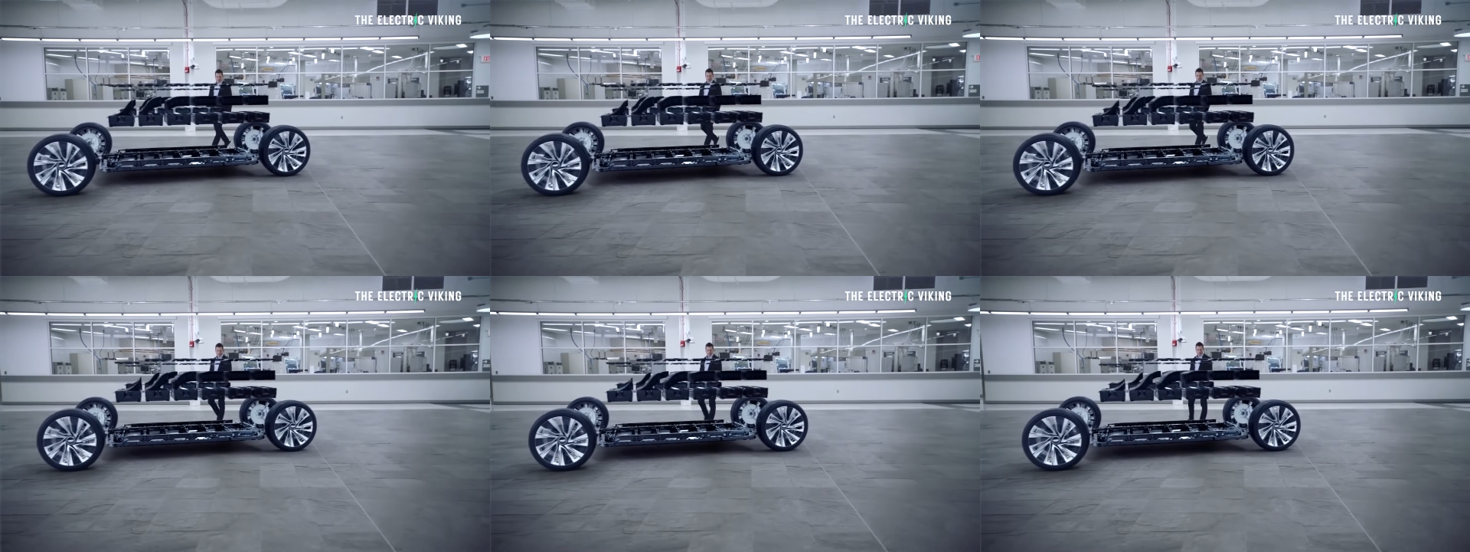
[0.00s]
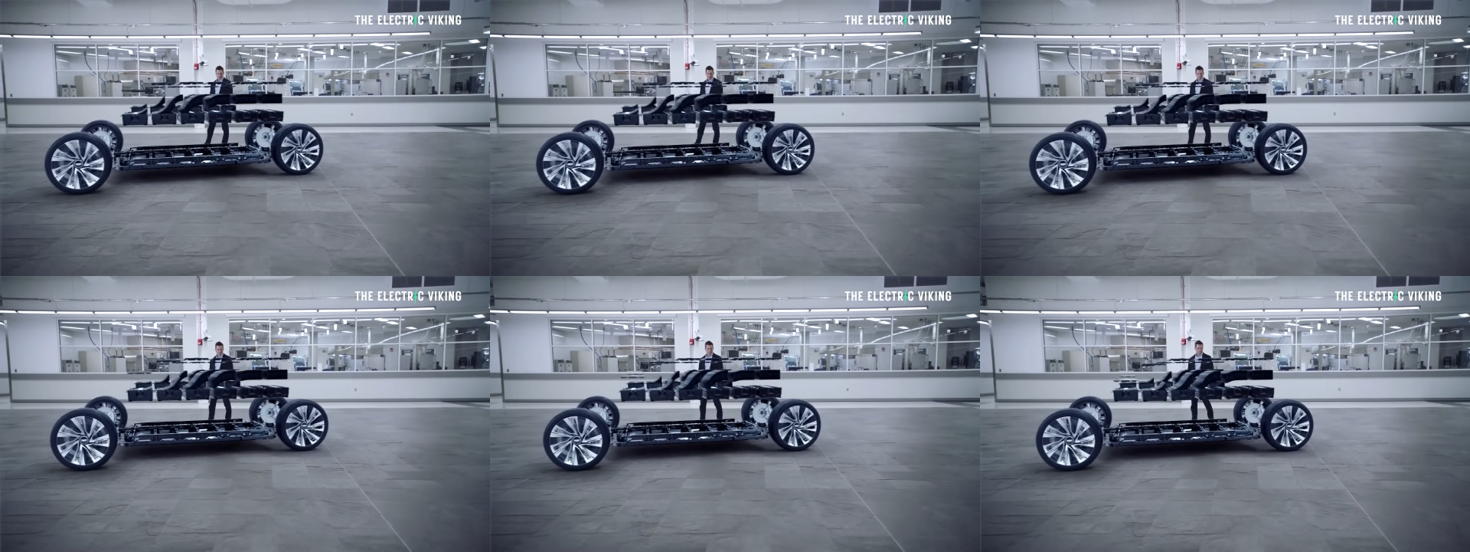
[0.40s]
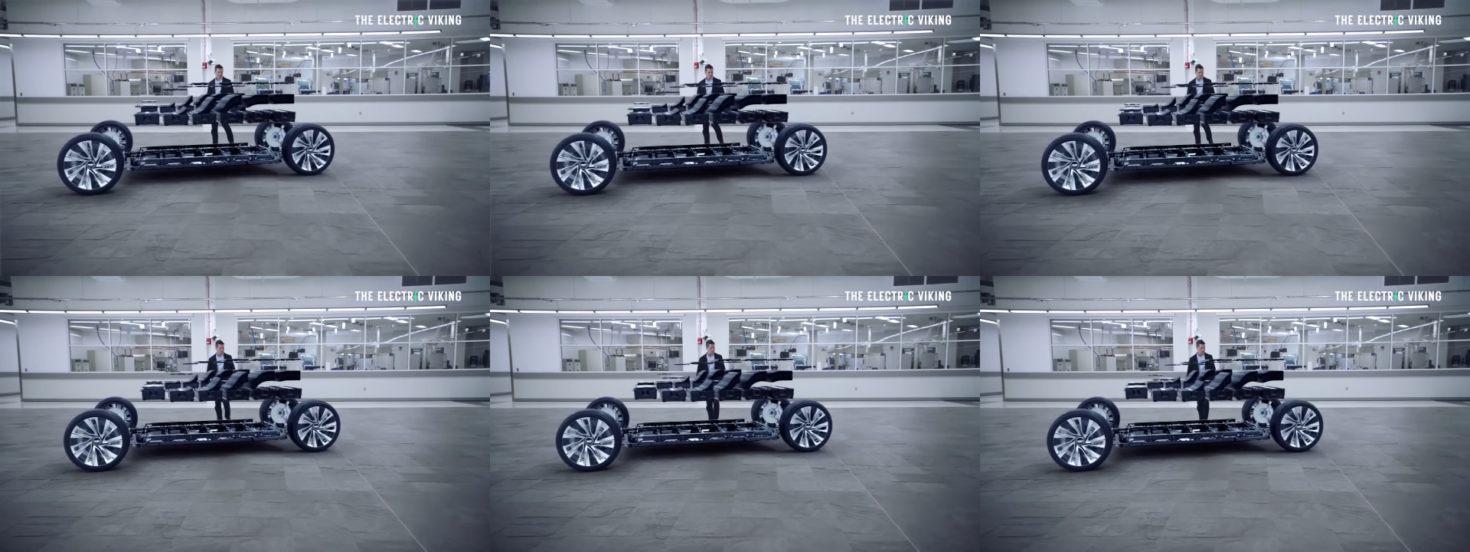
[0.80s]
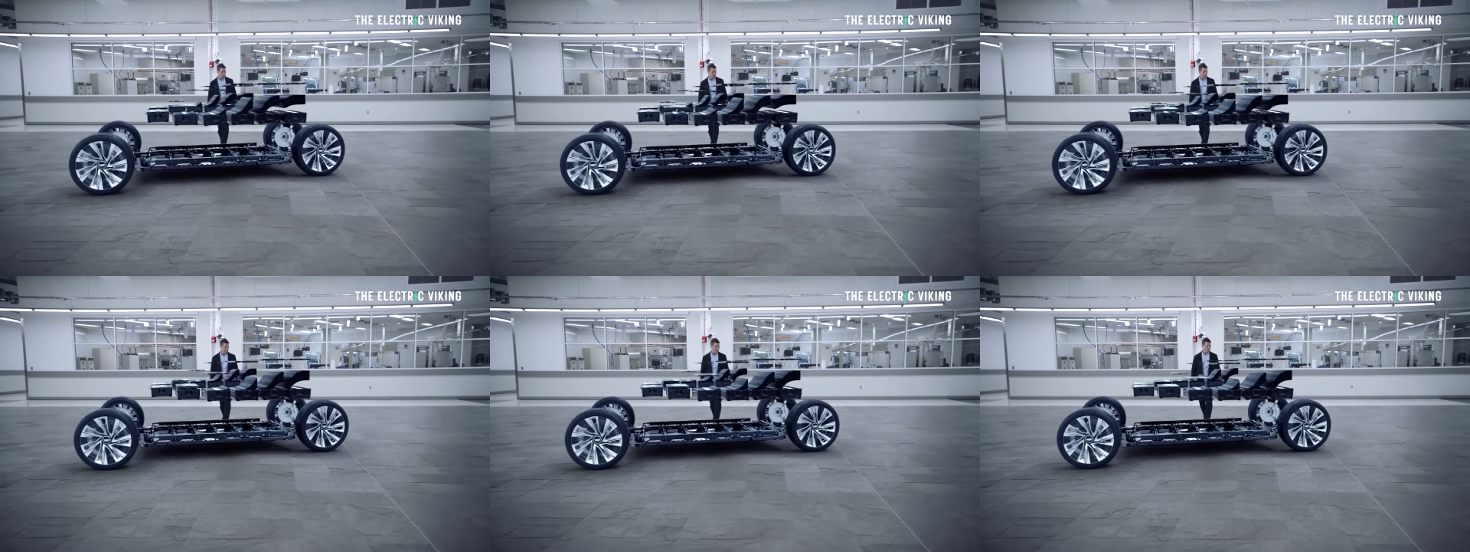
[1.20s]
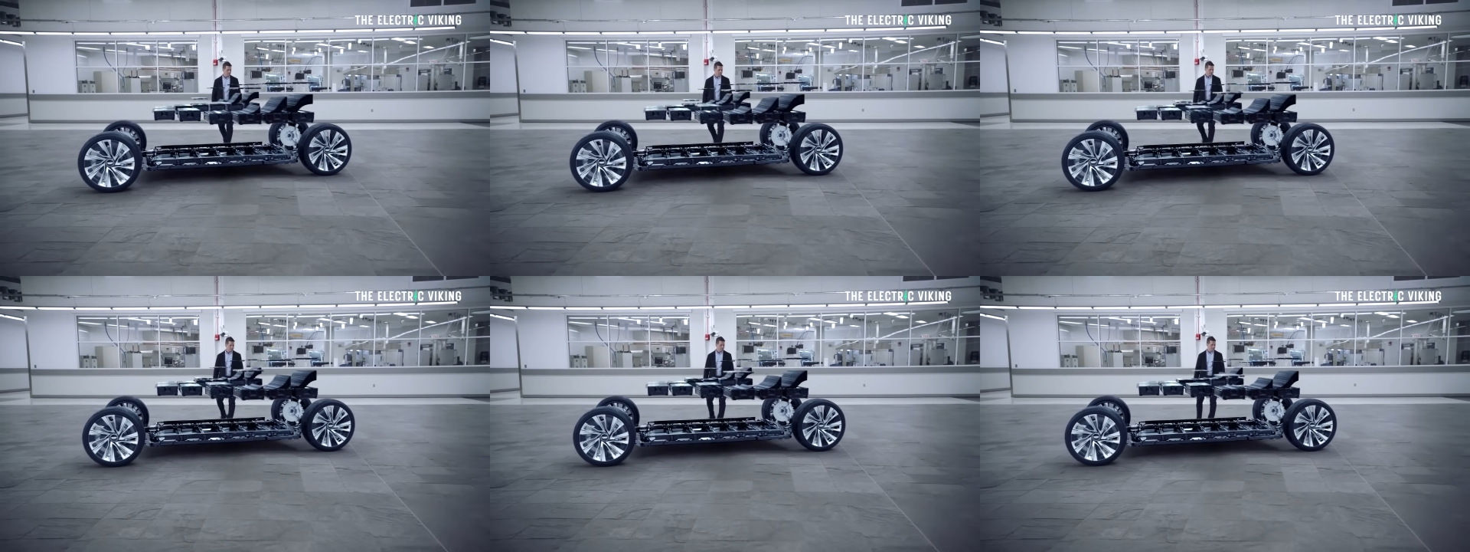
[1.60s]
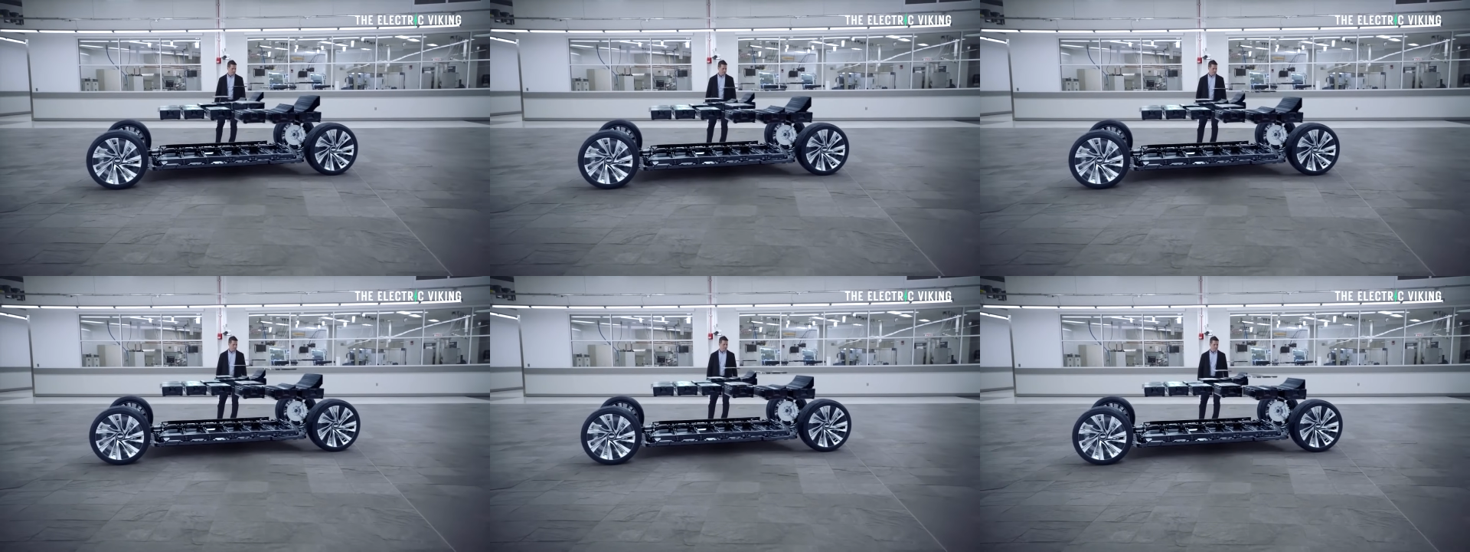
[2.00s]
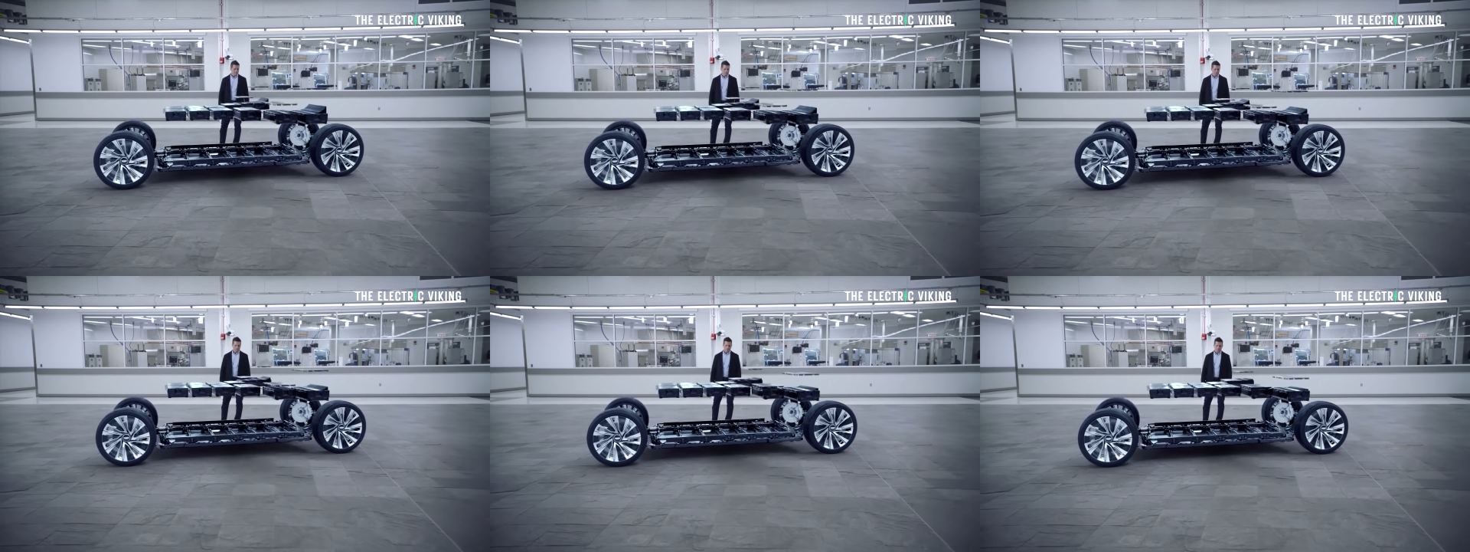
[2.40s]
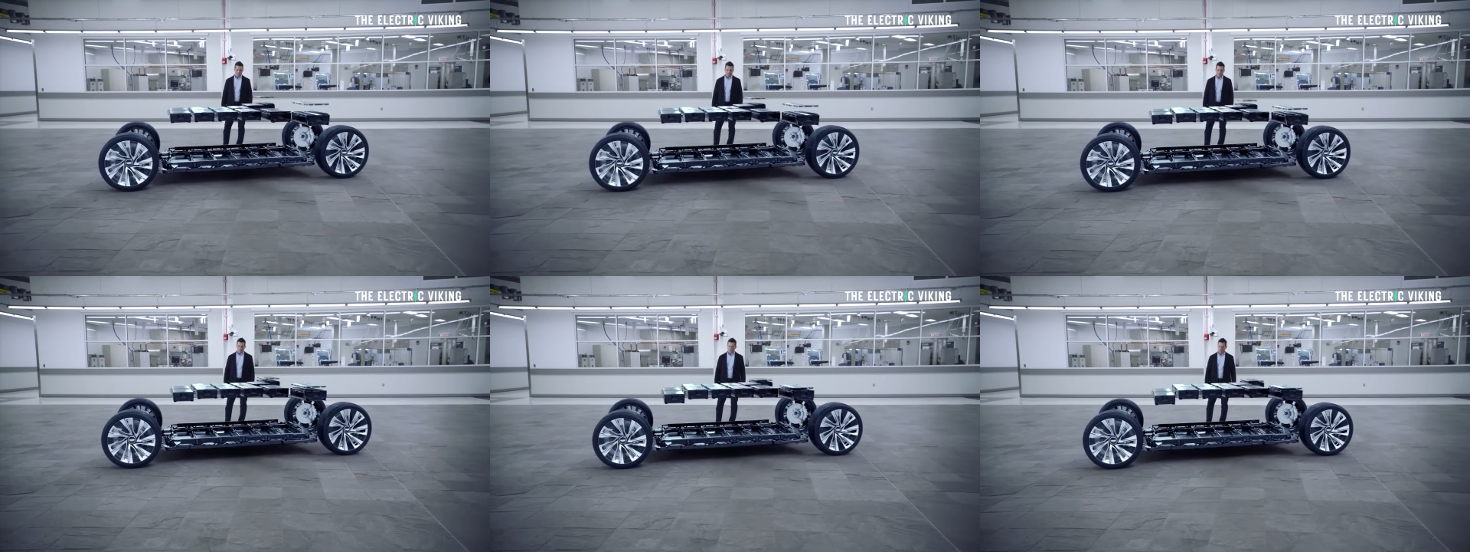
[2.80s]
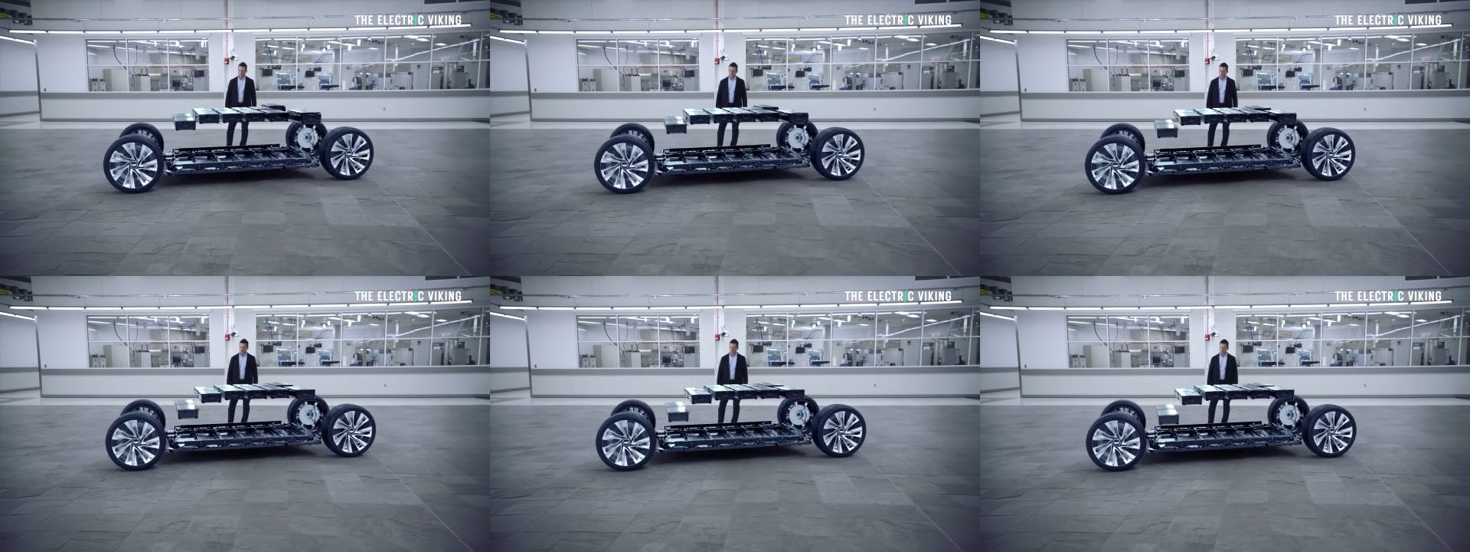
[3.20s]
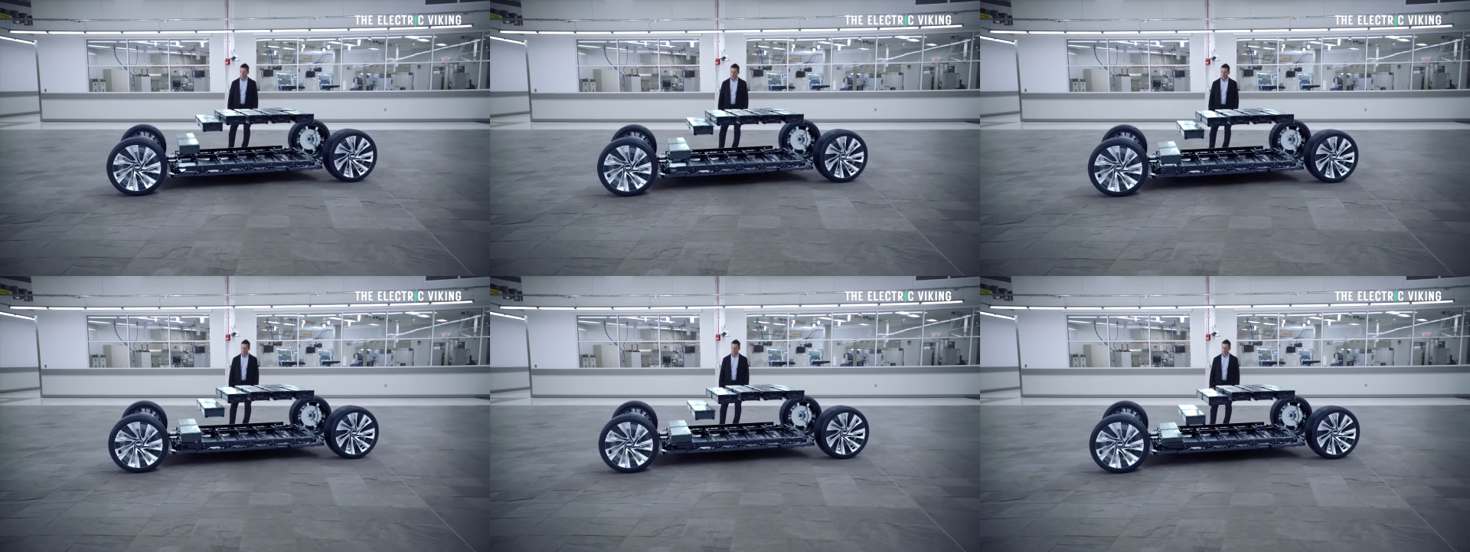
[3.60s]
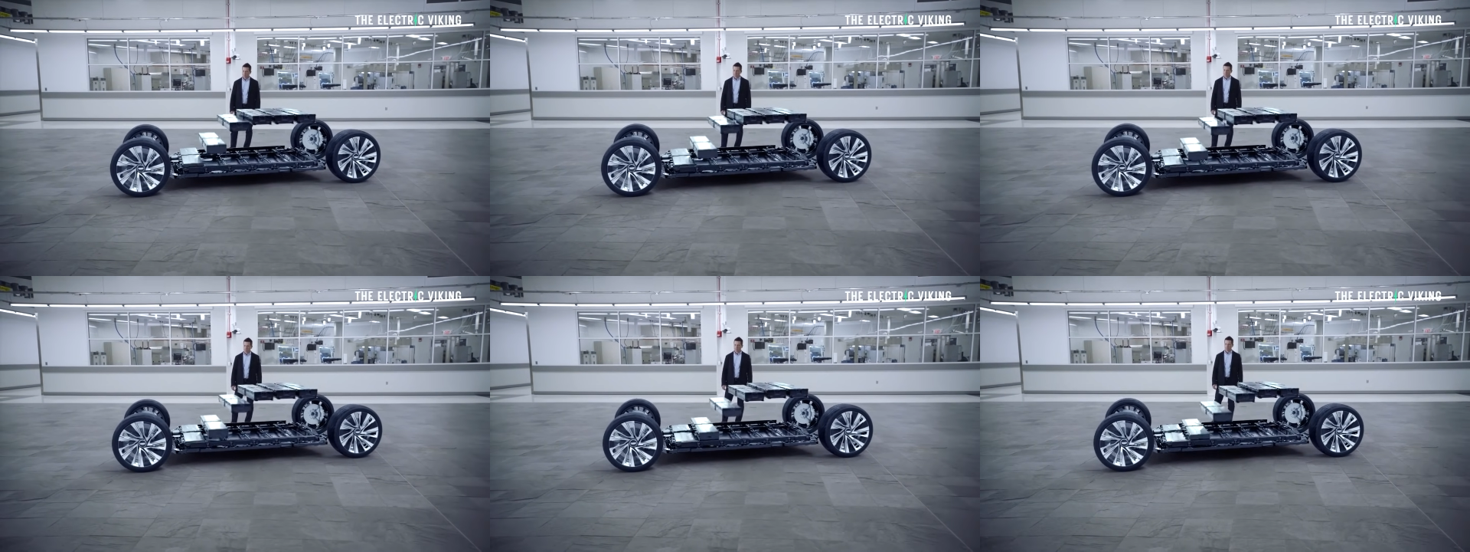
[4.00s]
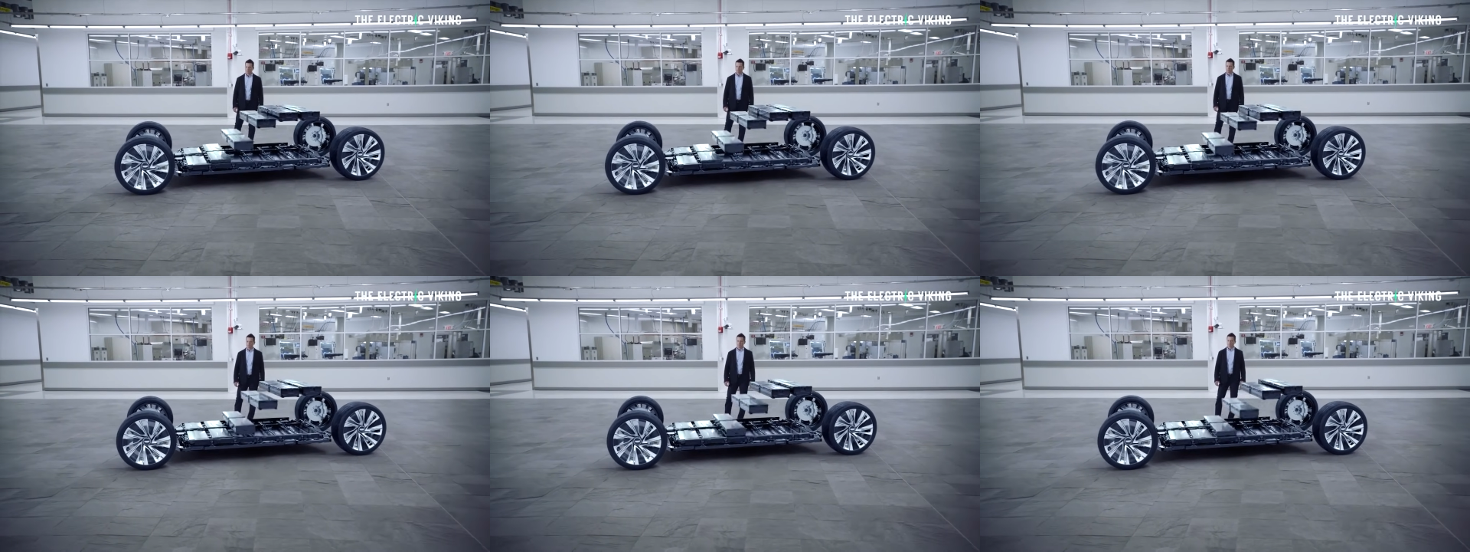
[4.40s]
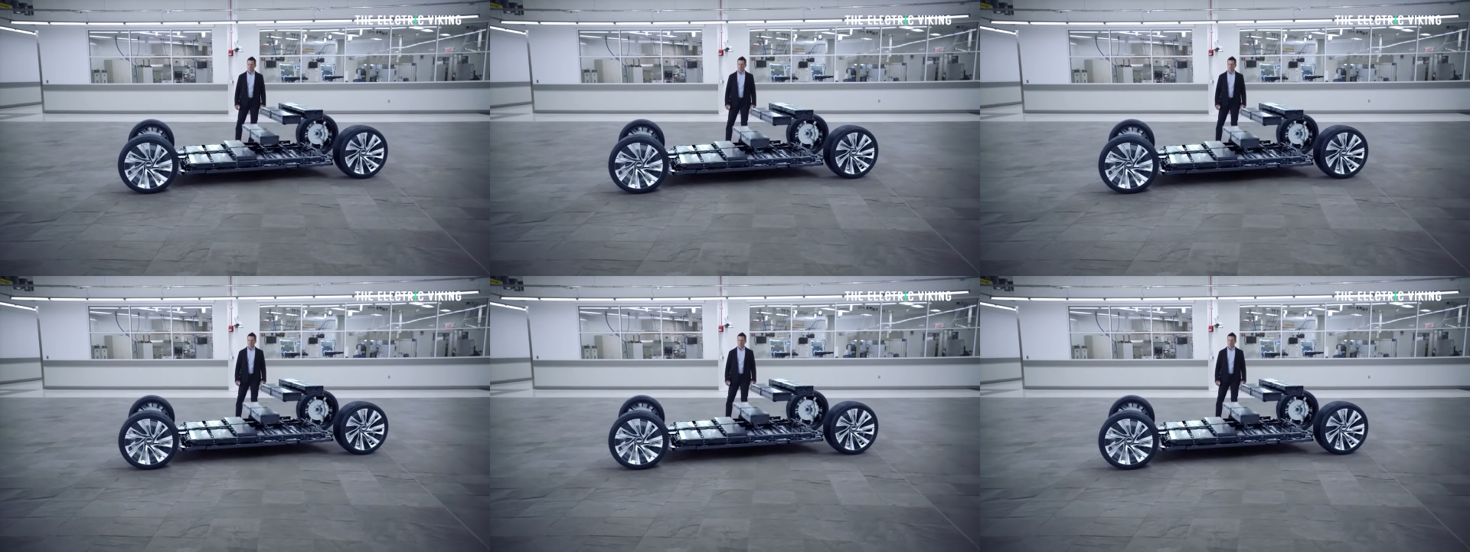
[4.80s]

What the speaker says: Nobody's mouth can be seen.